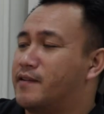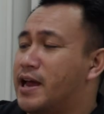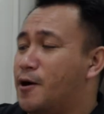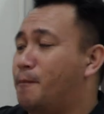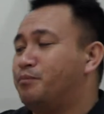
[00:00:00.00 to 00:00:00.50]

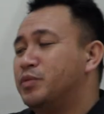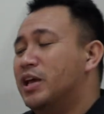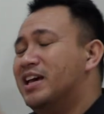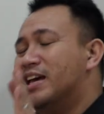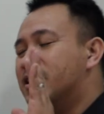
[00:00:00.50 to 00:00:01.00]
Now,
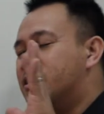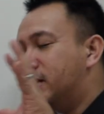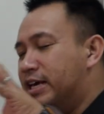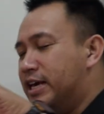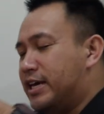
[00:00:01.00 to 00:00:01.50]

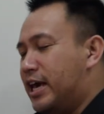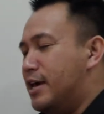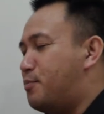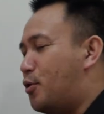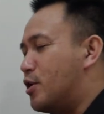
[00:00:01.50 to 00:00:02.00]
the
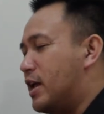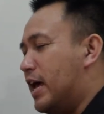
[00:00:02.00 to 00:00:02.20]
keyboard